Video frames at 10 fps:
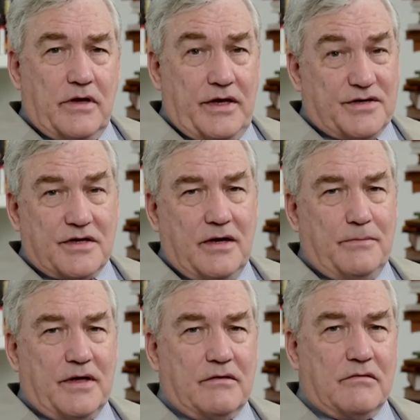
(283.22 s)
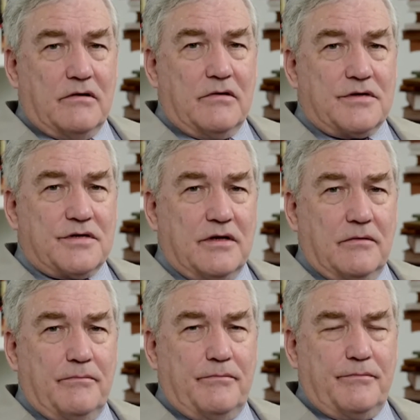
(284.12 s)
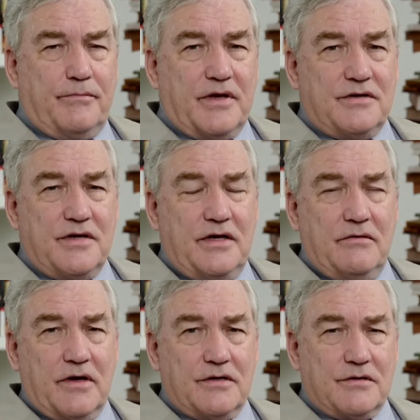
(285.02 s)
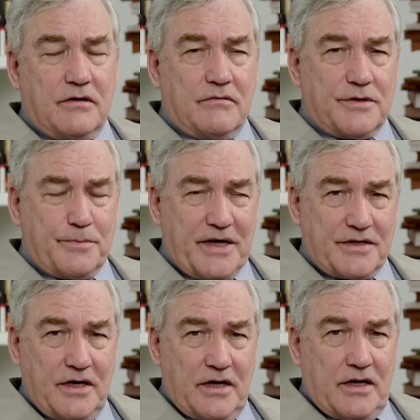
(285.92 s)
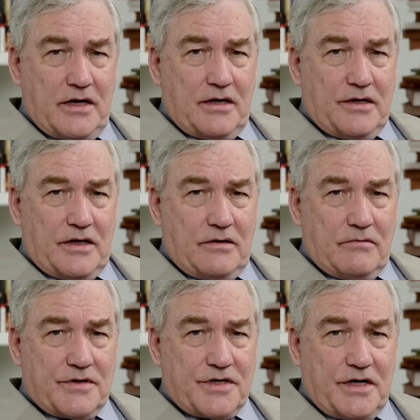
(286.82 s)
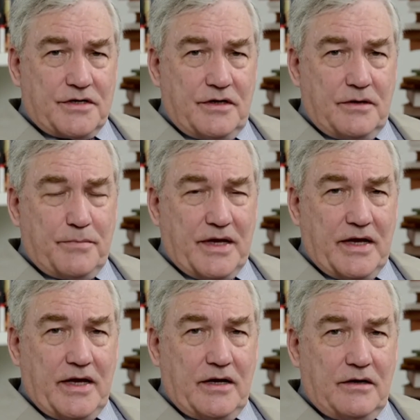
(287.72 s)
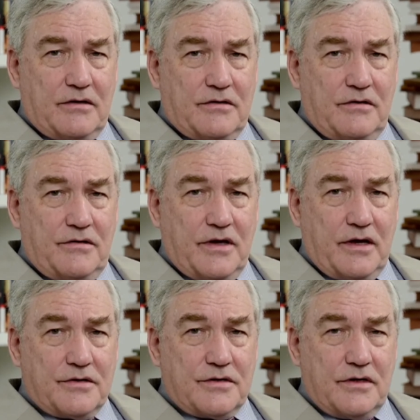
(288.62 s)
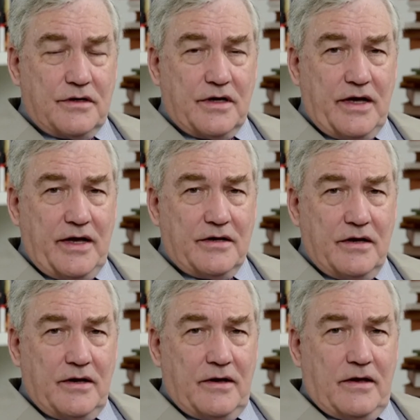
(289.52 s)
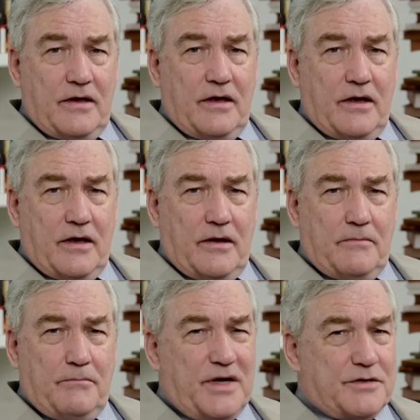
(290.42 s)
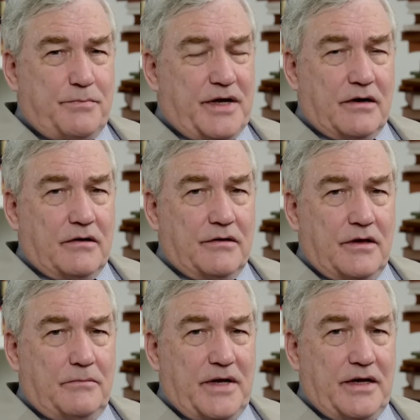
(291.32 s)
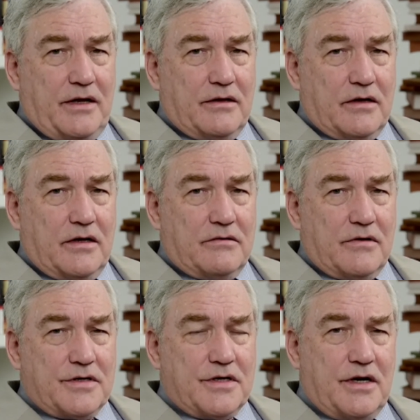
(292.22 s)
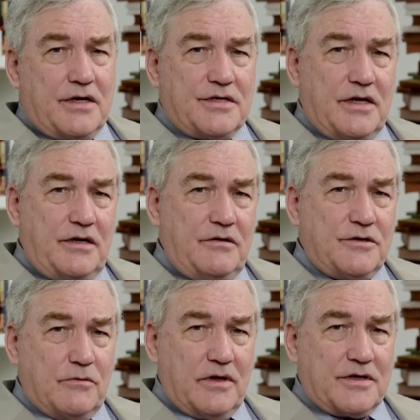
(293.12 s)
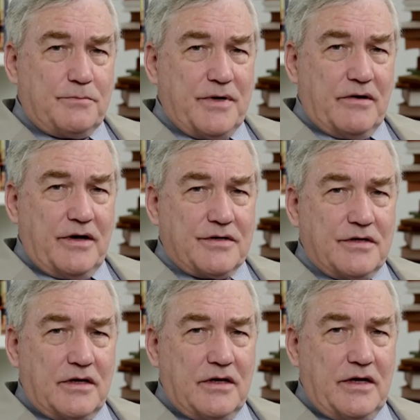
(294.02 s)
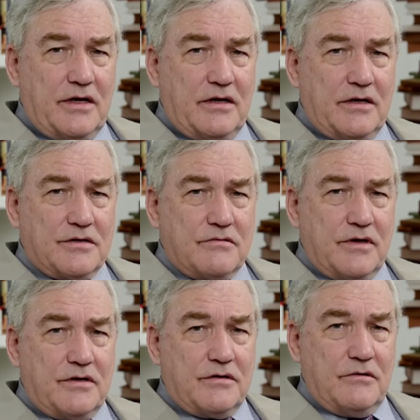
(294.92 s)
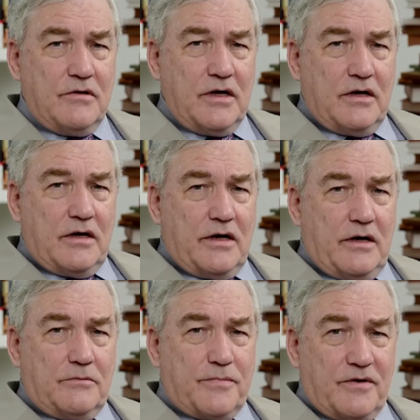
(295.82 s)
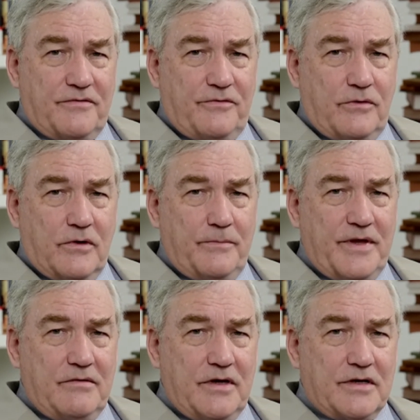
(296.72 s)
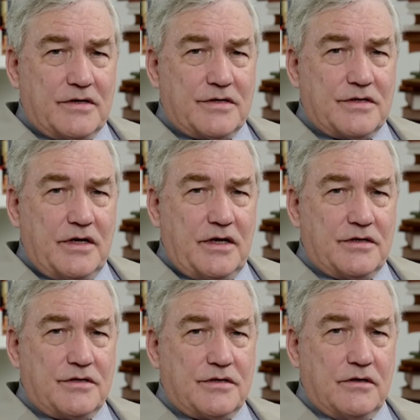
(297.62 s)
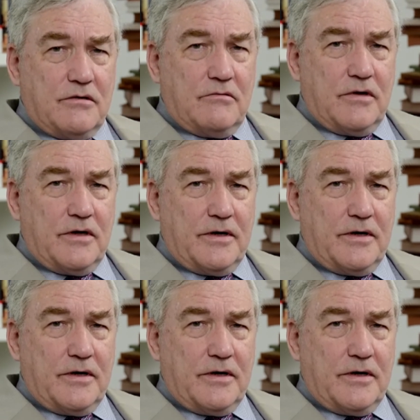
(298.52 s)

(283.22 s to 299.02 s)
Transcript: is coming through, it's still continuing in certain respects, the recession that began in 2008 much better than many other countries. And it is an unusual experience in Canadian history to outperform the United States so